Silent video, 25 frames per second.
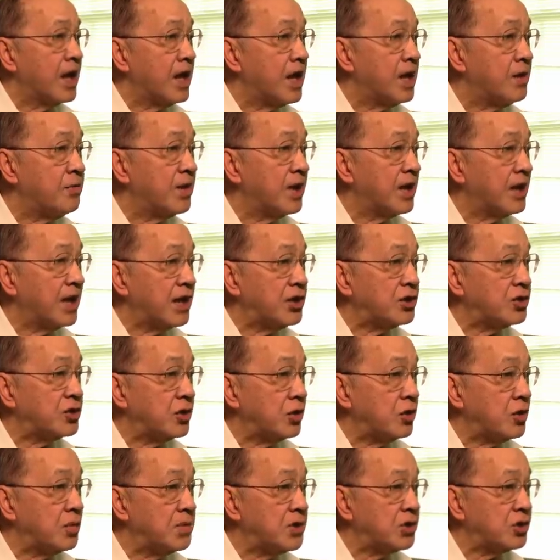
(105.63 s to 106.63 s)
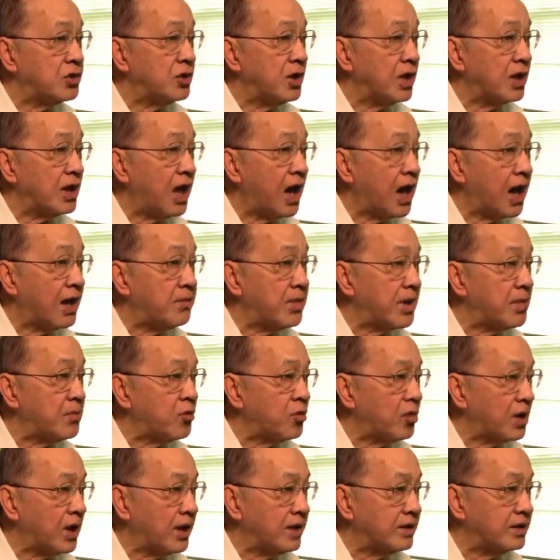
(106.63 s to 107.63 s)
Immigration Commissioner Jaime
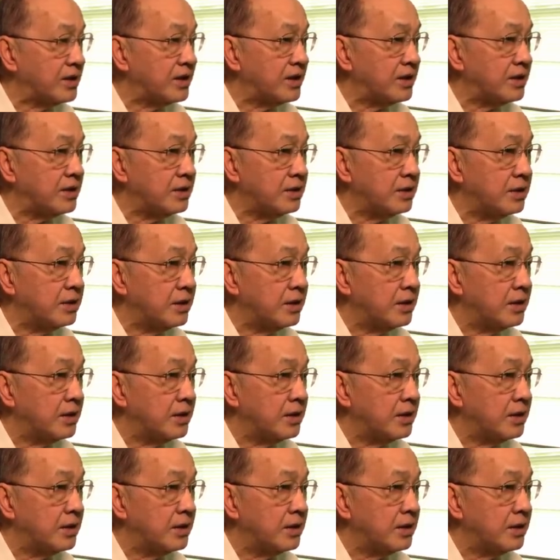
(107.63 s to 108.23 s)
Morante